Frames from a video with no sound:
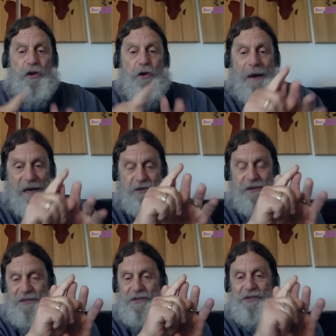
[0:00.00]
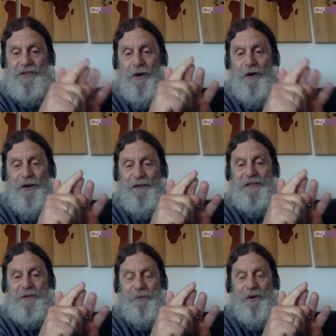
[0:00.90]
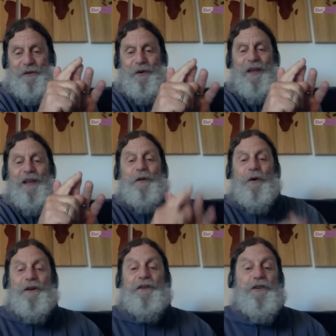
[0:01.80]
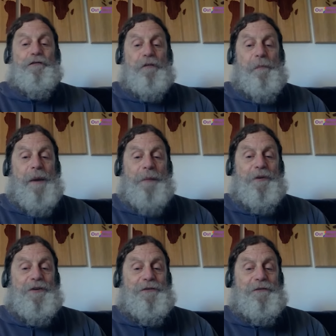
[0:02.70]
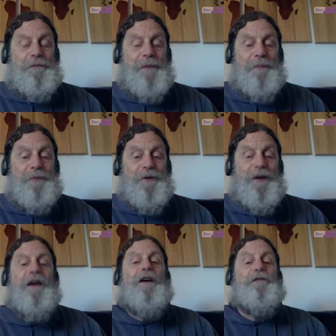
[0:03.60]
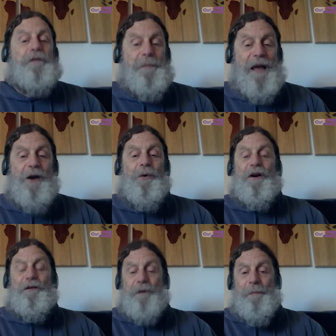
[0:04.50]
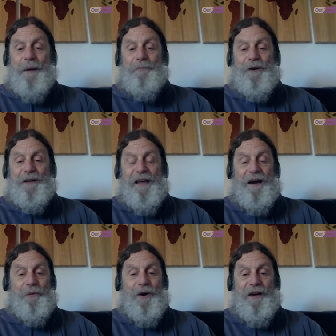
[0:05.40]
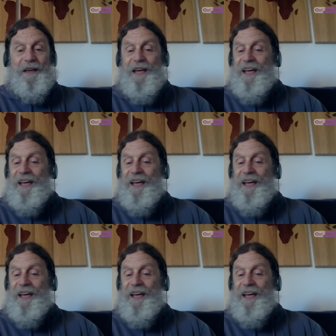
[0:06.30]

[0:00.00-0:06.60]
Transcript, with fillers: You actually saw this one looking longer. Do you remember? Do you remember? From now on, remember it that way.